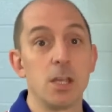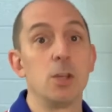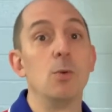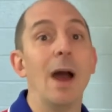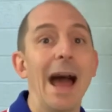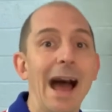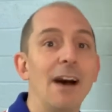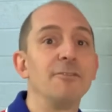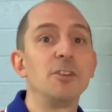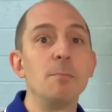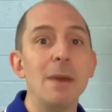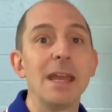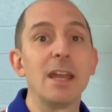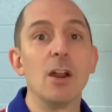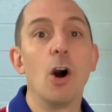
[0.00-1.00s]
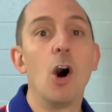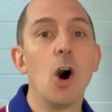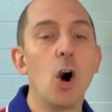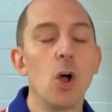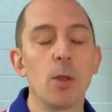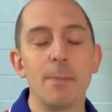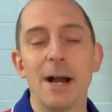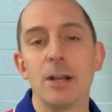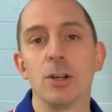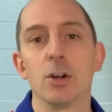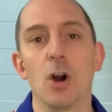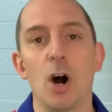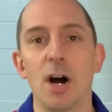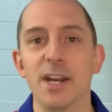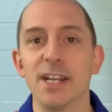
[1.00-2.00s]
You have to make it all about your
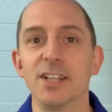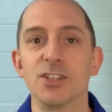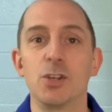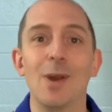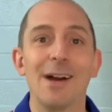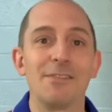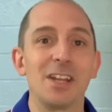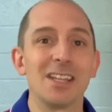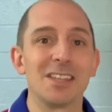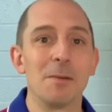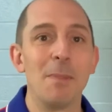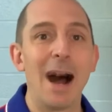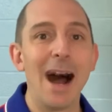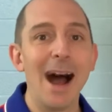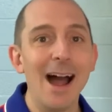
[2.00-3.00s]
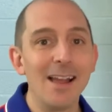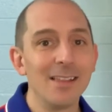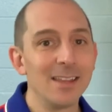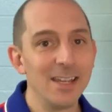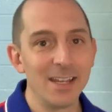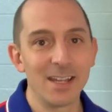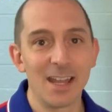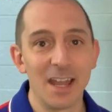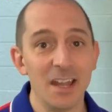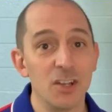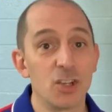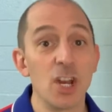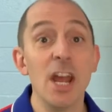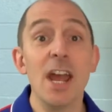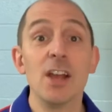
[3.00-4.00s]
audience. You have to get them highly
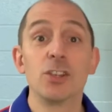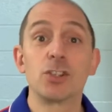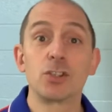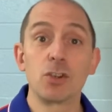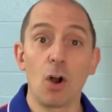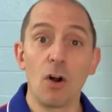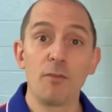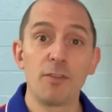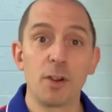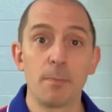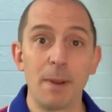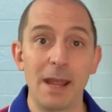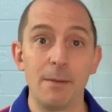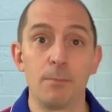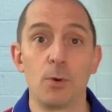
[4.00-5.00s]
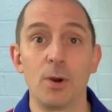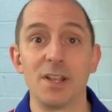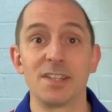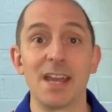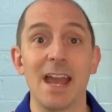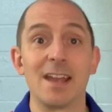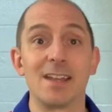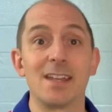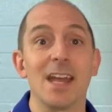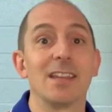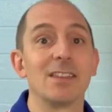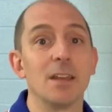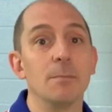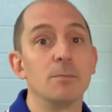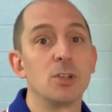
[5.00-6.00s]
engaged, solve their pain points, and
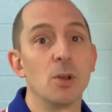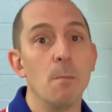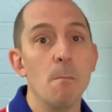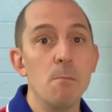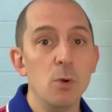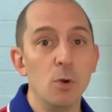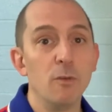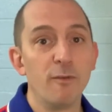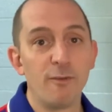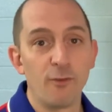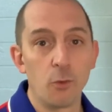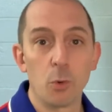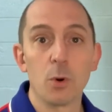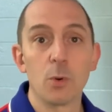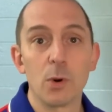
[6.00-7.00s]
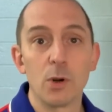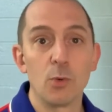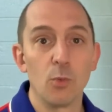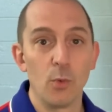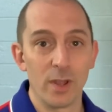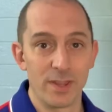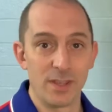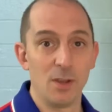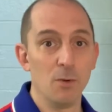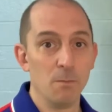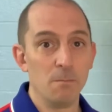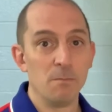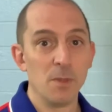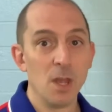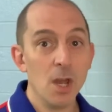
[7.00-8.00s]
get them to move forward with you.
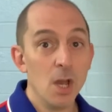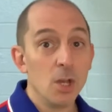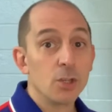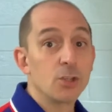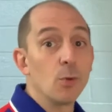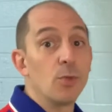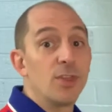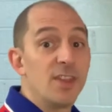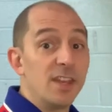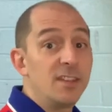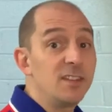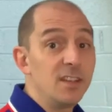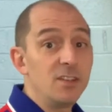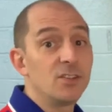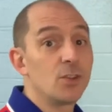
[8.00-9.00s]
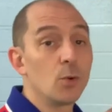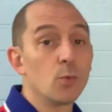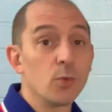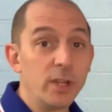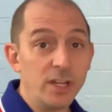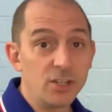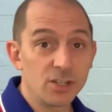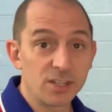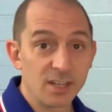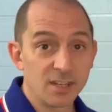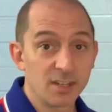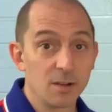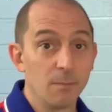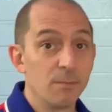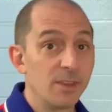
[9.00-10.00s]
So this is the reach
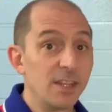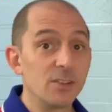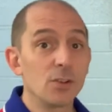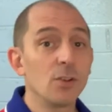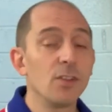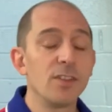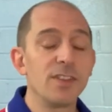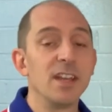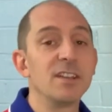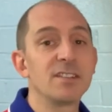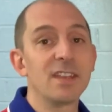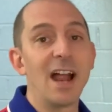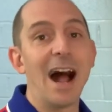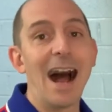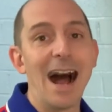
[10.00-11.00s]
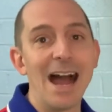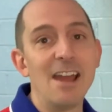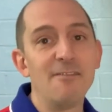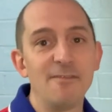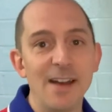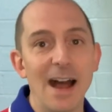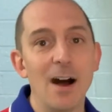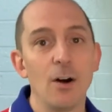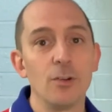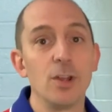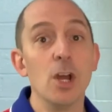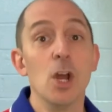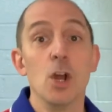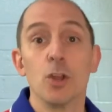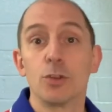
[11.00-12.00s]
system. These are the things that I found
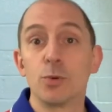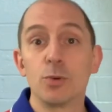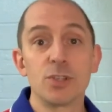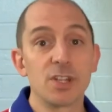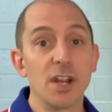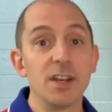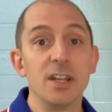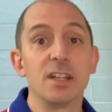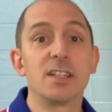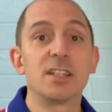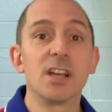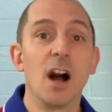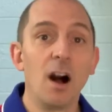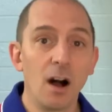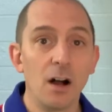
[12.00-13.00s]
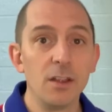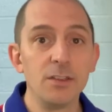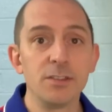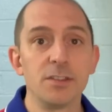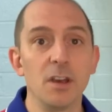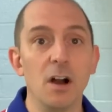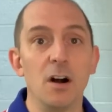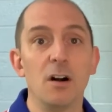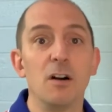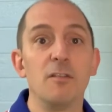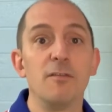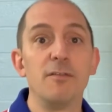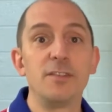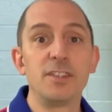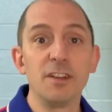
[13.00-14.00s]
through studying tons
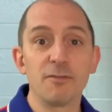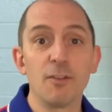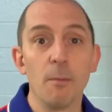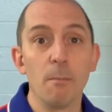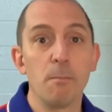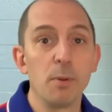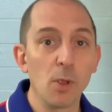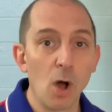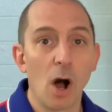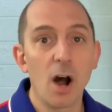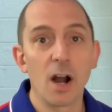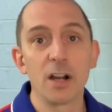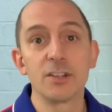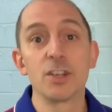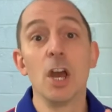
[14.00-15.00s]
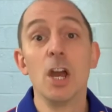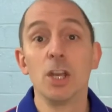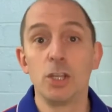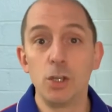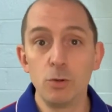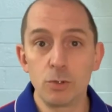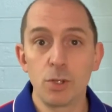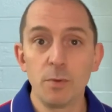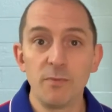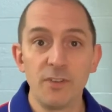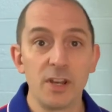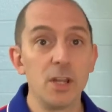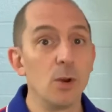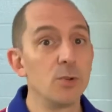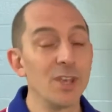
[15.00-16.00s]
of different blogs, YouTube
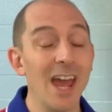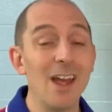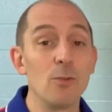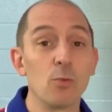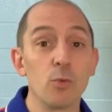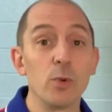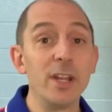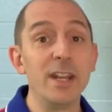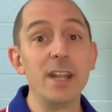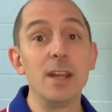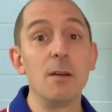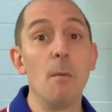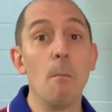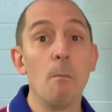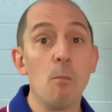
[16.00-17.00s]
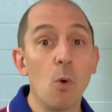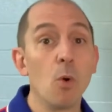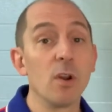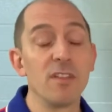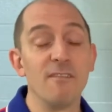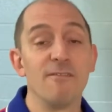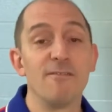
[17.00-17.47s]
videos, and reading more than